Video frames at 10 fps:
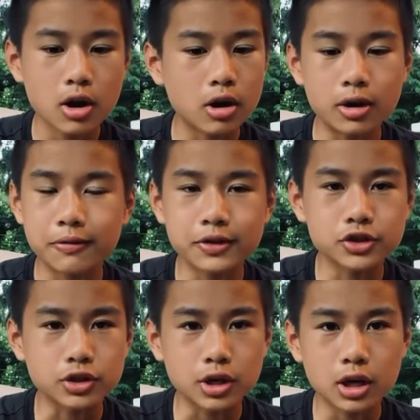
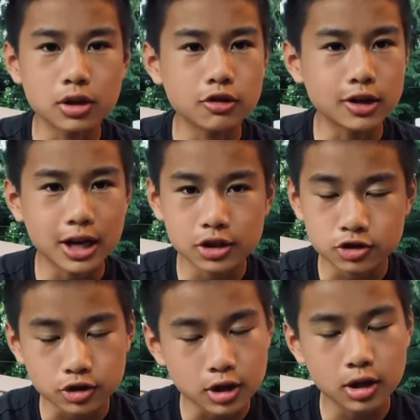artificial color,
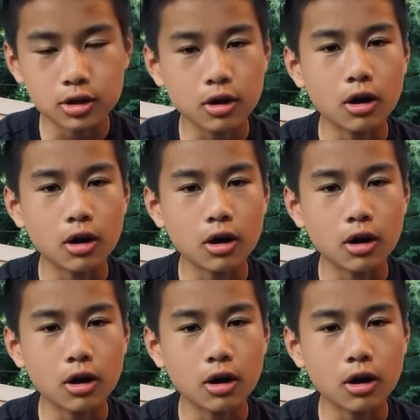natural color,